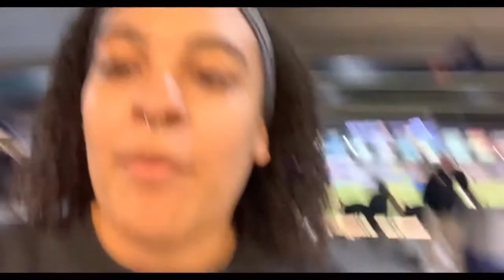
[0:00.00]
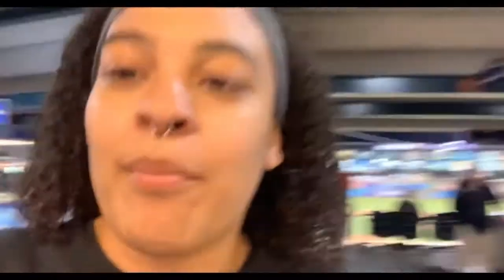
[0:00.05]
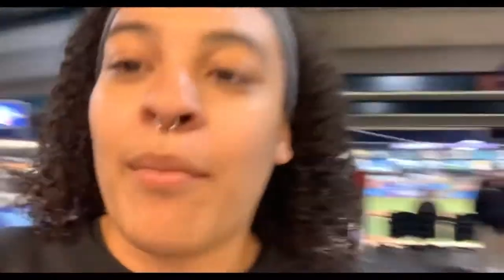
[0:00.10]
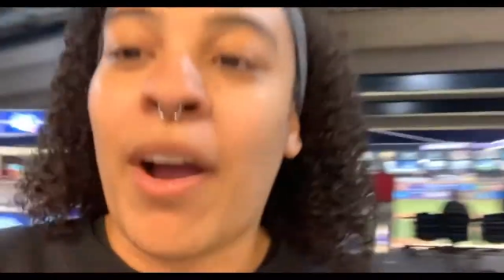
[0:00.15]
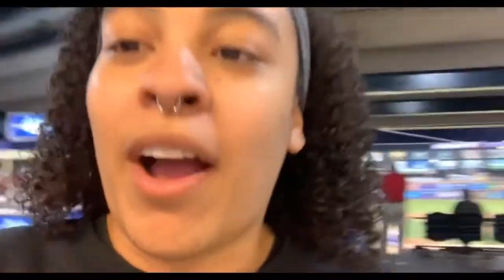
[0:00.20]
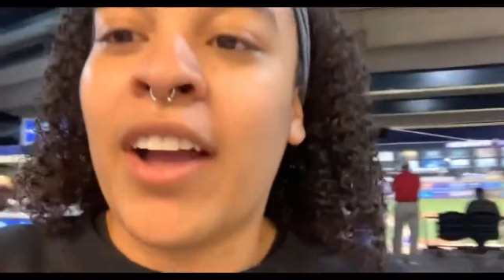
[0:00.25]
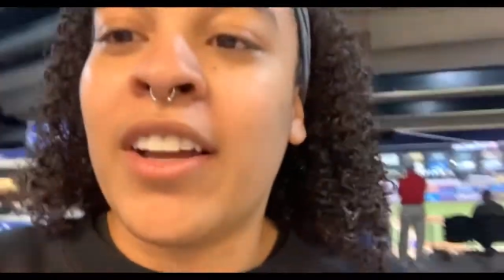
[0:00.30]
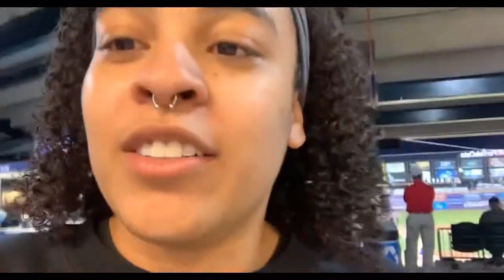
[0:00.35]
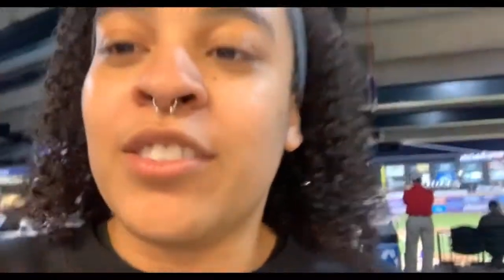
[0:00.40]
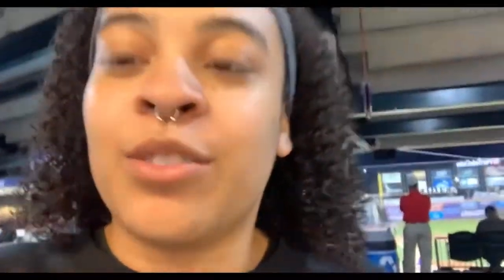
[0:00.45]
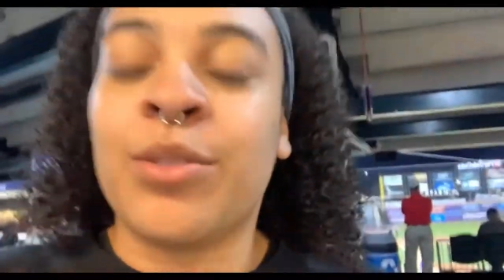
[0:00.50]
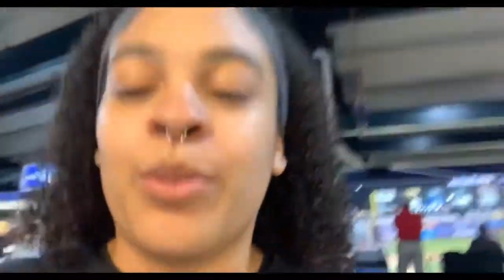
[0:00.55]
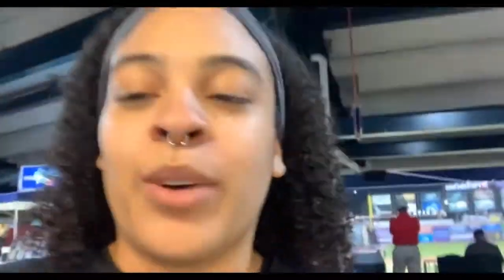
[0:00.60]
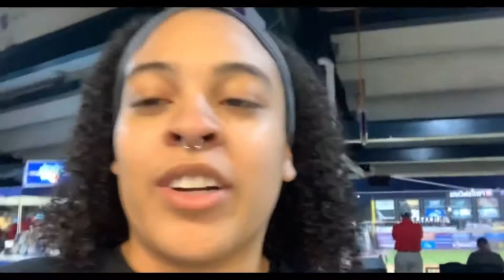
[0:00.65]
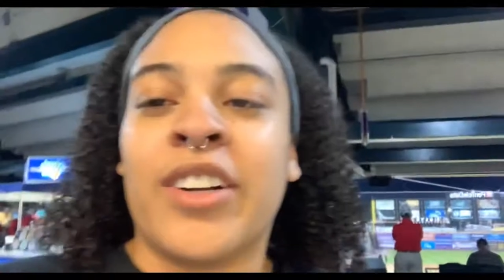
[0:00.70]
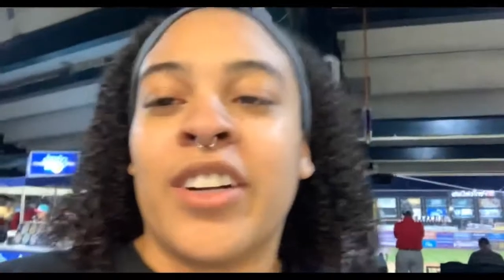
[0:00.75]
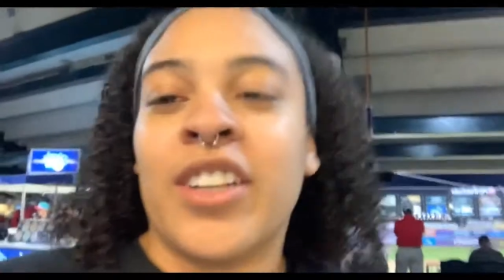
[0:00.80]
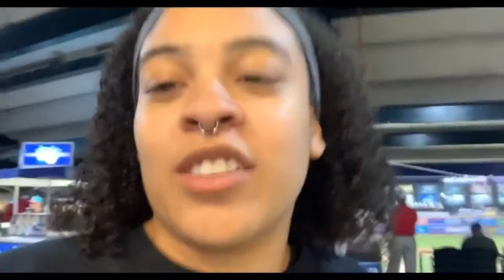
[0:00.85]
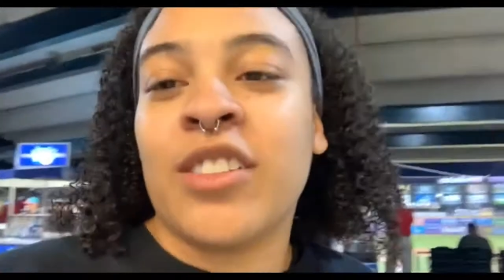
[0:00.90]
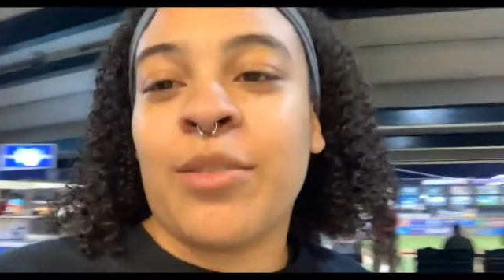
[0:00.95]
My
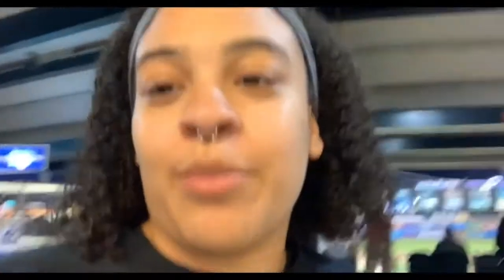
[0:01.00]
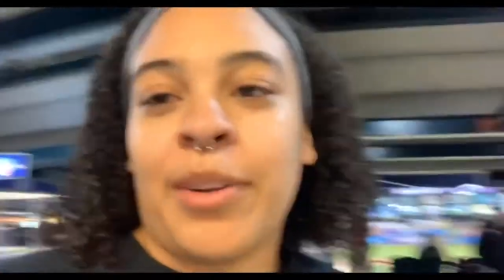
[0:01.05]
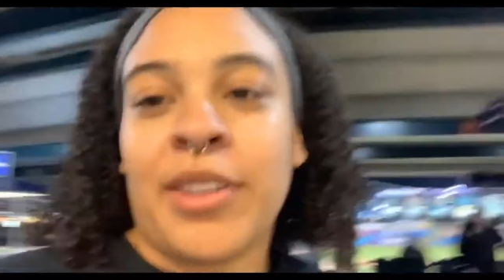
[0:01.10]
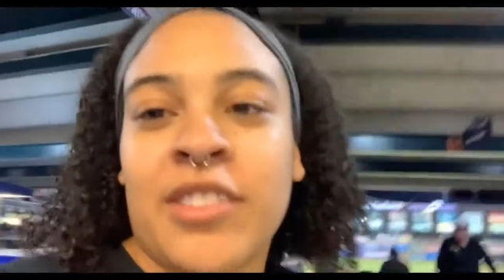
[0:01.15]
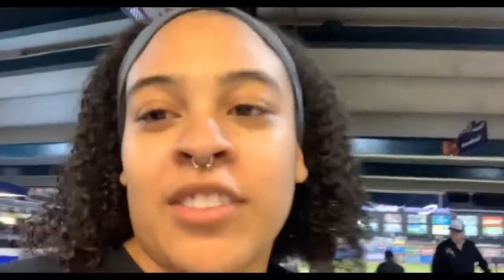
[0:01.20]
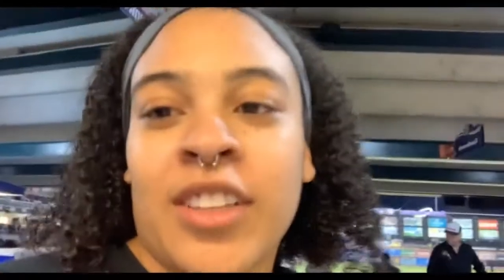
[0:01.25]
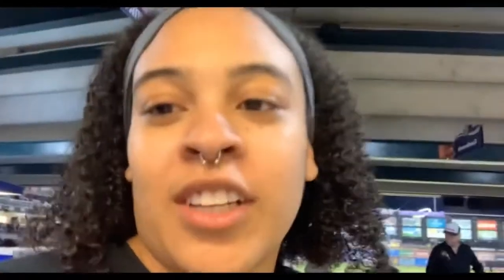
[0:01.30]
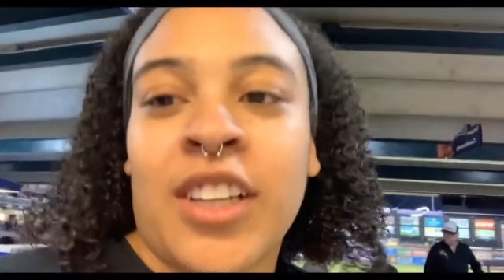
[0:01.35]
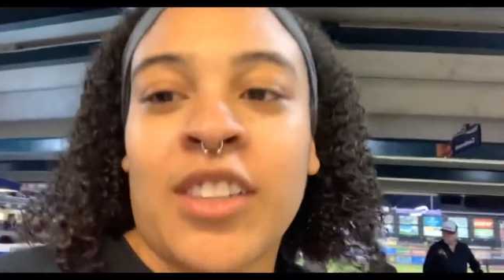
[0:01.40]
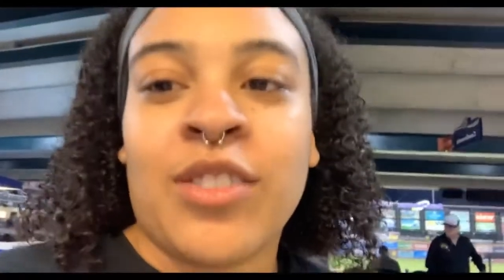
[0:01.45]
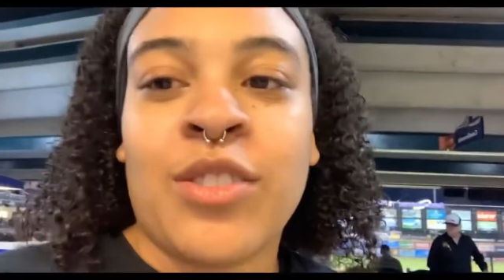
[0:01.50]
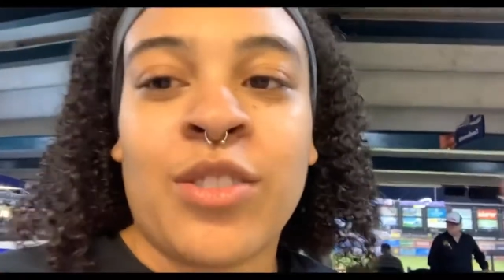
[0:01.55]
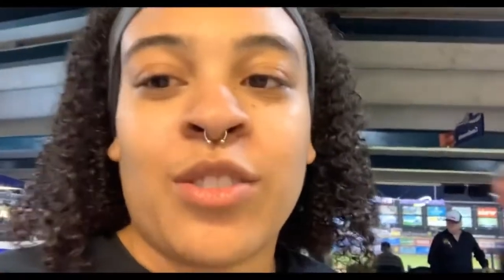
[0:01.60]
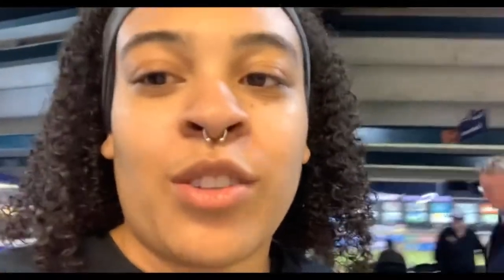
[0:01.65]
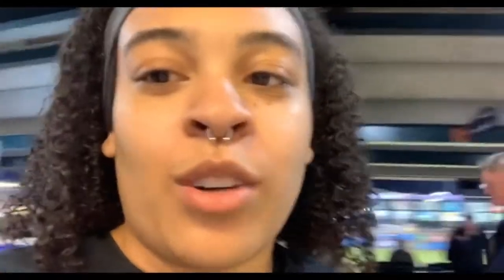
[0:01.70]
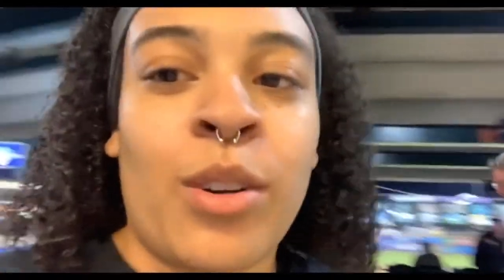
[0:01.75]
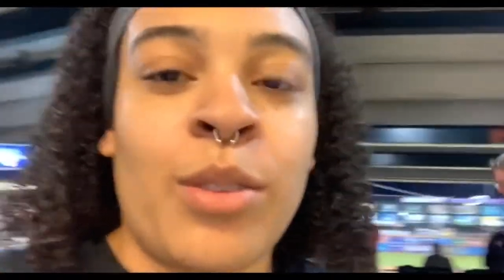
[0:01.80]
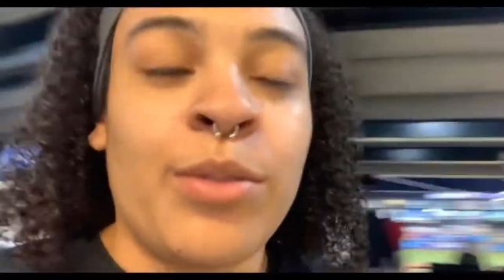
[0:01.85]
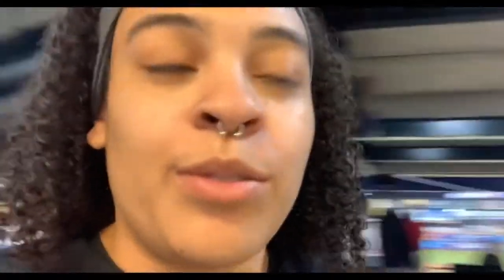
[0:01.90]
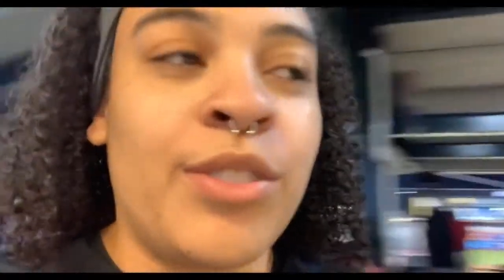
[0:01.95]
sweater is about to get
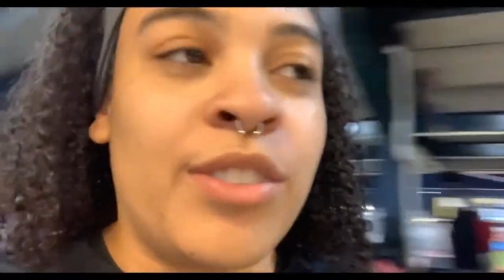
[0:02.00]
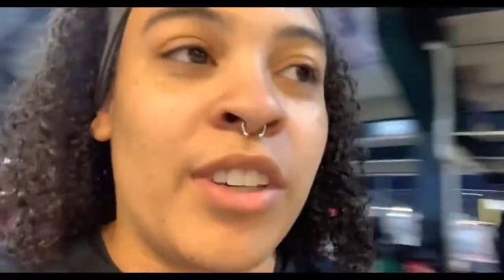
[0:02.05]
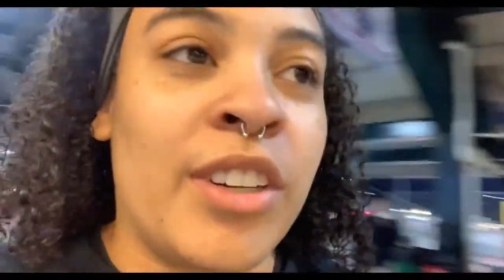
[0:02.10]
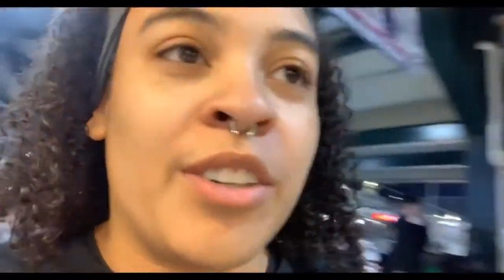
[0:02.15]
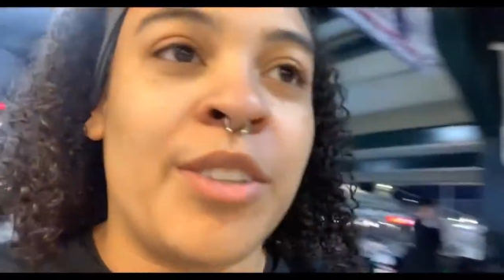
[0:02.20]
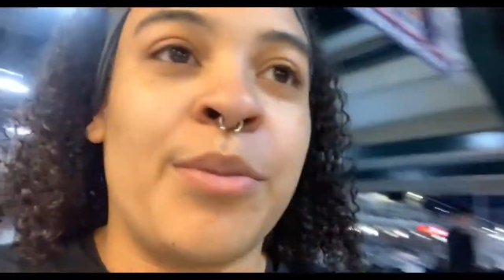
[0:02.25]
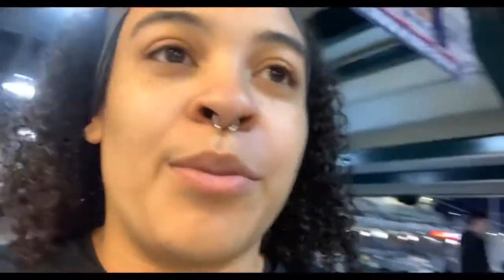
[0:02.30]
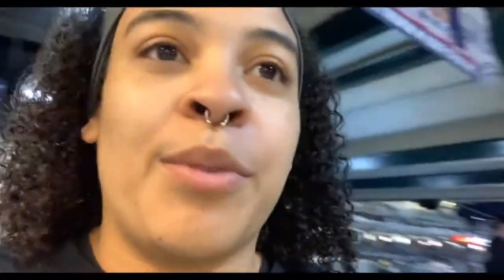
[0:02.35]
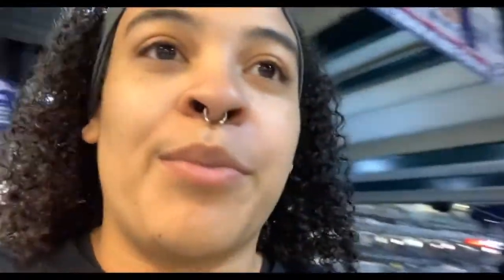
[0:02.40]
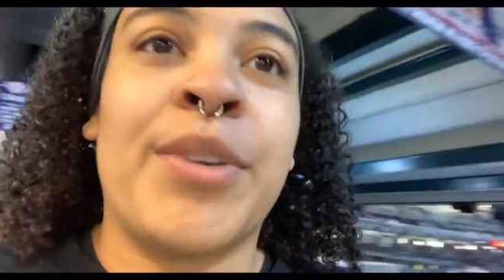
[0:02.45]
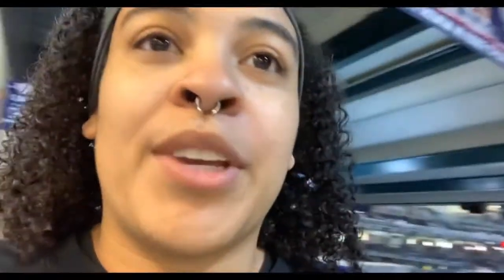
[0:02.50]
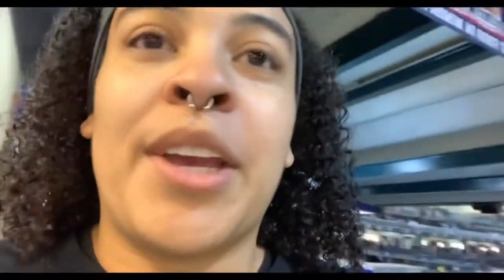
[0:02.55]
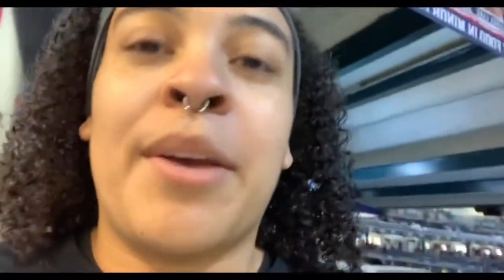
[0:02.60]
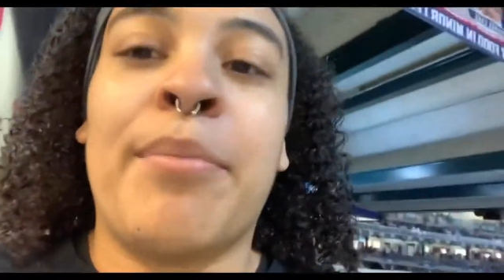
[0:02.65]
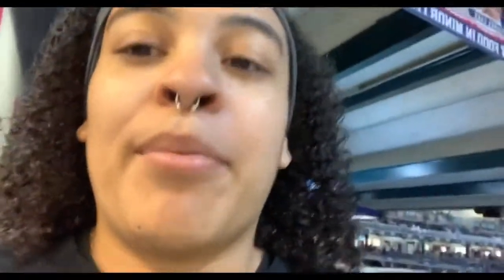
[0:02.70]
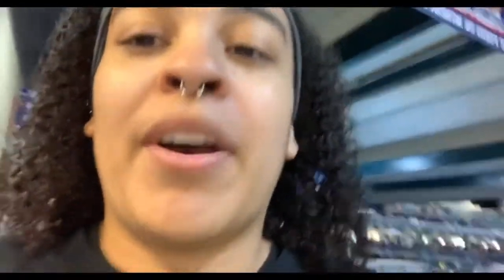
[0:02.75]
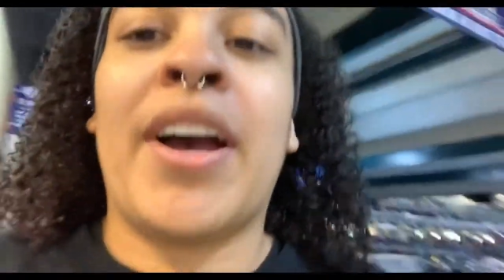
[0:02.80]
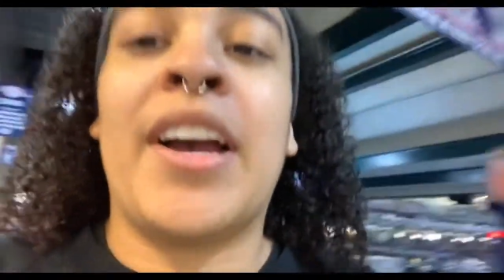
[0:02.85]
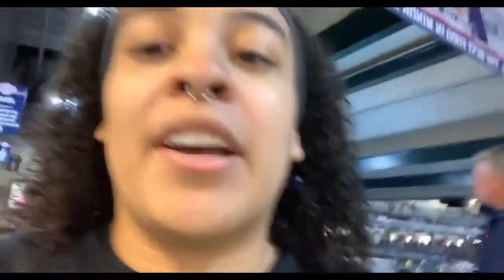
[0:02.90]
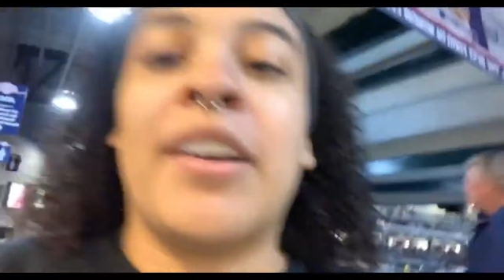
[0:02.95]
so dirty when we get back